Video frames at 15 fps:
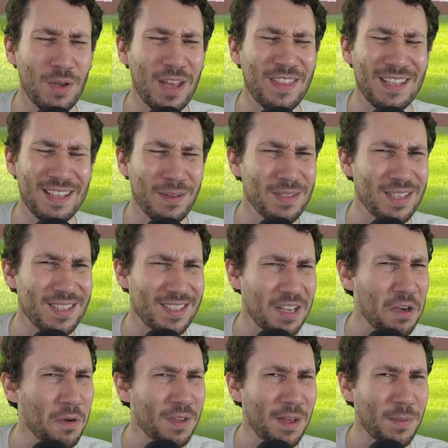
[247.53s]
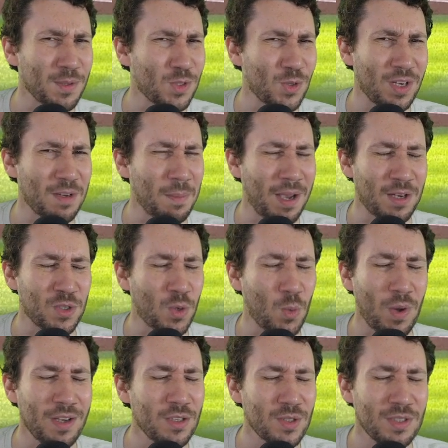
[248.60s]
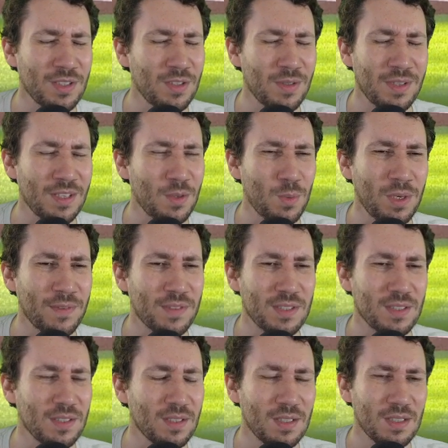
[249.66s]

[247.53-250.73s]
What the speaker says: I think that was a sinker that was trying to backdoor. Why are you trying to do that? He whiffed.